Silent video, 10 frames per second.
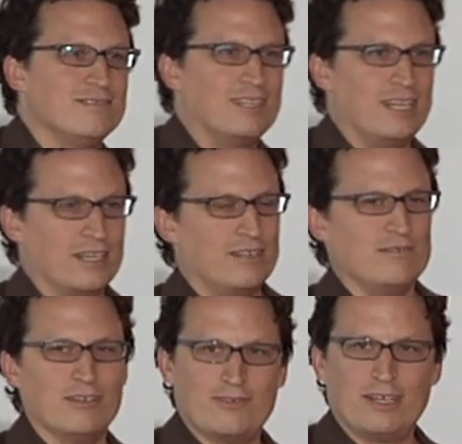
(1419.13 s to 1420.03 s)
They get
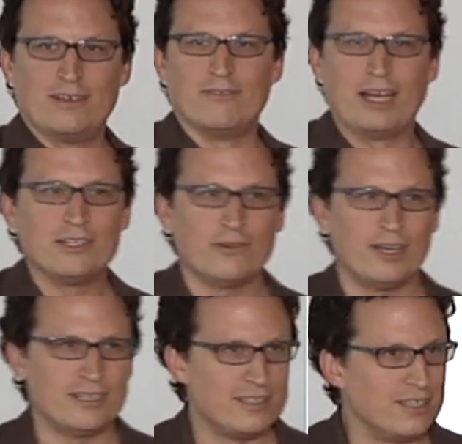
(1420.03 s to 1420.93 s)

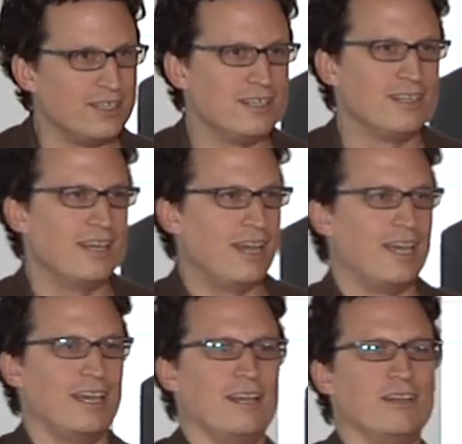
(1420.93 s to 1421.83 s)
evaluated
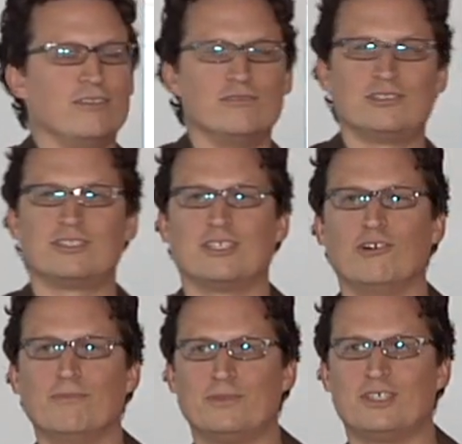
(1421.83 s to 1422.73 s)
and
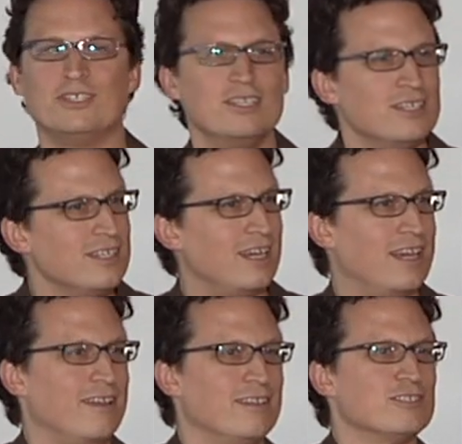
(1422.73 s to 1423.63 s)
scoped,
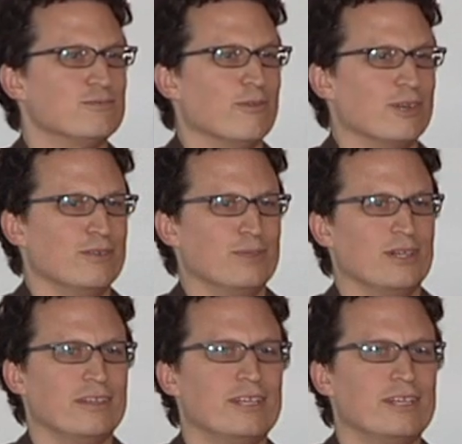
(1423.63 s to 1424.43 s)
and this is what we're going to build.